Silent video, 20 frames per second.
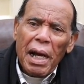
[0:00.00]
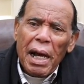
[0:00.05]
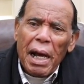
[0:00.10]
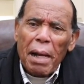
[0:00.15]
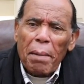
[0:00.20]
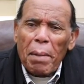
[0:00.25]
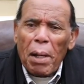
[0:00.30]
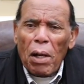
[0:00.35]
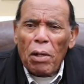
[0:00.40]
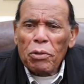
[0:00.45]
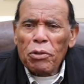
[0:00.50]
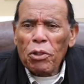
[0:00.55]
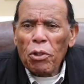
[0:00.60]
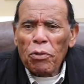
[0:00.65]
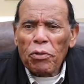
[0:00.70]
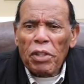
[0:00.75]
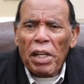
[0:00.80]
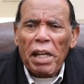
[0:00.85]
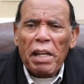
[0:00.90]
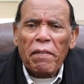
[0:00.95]
I'm also
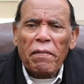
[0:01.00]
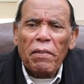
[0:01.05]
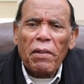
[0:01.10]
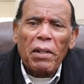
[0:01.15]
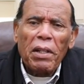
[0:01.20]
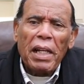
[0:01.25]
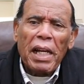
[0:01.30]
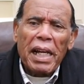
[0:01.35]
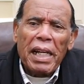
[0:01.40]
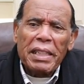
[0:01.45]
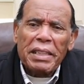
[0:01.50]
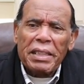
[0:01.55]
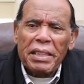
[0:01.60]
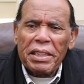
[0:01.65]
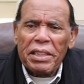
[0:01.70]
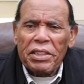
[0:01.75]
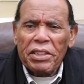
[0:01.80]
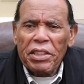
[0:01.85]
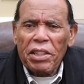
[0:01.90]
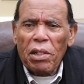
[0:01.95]
thankful as
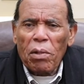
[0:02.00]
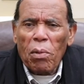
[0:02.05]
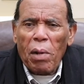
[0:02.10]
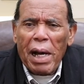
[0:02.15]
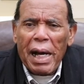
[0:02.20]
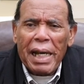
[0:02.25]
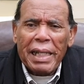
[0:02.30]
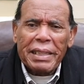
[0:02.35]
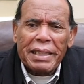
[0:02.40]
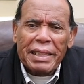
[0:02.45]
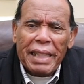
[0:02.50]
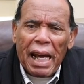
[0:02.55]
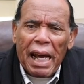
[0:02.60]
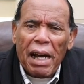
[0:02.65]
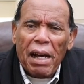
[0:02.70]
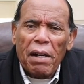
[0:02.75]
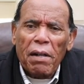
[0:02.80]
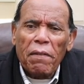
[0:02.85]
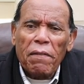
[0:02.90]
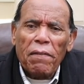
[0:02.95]
this year winds
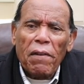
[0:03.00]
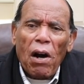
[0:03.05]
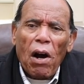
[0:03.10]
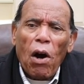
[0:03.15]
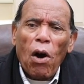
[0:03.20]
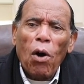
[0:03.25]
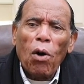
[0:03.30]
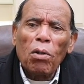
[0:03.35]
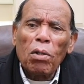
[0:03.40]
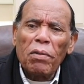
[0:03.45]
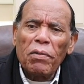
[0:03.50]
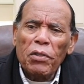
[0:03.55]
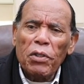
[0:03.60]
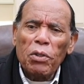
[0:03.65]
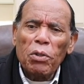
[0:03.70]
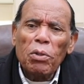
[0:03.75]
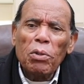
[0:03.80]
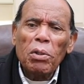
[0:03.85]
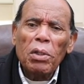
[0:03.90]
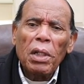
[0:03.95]
down for all of
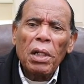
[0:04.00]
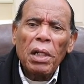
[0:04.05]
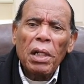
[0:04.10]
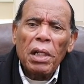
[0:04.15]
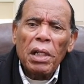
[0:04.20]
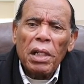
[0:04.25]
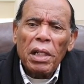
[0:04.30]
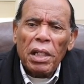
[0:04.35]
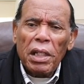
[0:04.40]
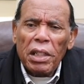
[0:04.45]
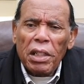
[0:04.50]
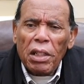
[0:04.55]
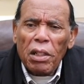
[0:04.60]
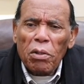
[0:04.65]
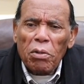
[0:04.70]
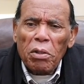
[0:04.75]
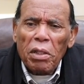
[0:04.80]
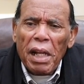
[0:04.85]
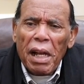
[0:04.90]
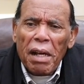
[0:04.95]
you,
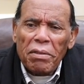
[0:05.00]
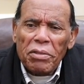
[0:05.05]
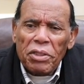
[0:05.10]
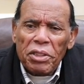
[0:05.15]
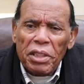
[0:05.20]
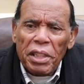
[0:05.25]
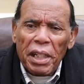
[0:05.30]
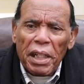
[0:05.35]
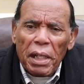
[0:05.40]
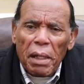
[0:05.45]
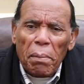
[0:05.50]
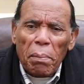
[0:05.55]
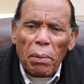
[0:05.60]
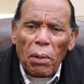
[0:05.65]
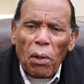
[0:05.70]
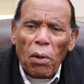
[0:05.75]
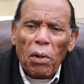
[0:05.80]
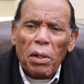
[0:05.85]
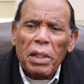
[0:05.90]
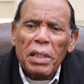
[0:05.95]
including our city
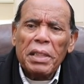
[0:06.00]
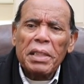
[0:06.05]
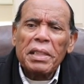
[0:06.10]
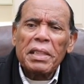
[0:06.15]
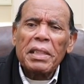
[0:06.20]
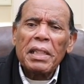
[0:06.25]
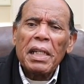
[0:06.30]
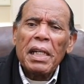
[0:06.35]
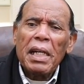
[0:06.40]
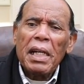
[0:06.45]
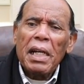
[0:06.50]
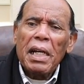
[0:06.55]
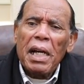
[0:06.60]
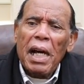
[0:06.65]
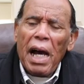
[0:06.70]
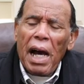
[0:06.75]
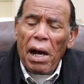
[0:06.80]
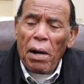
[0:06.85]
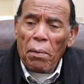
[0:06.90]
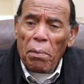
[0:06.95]
employees,
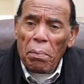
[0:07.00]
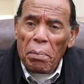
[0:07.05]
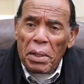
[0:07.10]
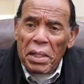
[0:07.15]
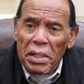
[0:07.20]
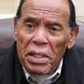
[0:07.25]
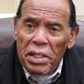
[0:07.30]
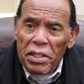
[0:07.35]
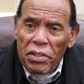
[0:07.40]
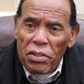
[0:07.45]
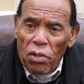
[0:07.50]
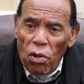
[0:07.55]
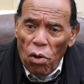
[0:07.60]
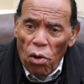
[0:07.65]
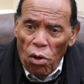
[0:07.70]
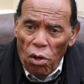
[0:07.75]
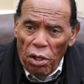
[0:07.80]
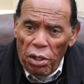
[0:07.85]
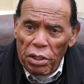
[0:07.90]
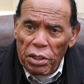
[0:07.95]
our business
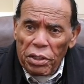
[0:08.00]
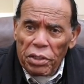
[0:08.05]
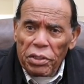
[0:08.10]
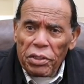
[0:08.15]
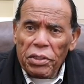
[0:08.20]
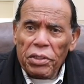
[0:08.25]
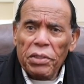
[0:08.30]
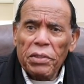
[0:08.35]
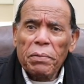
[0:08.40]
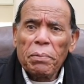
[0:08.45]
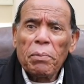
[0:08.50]
owners,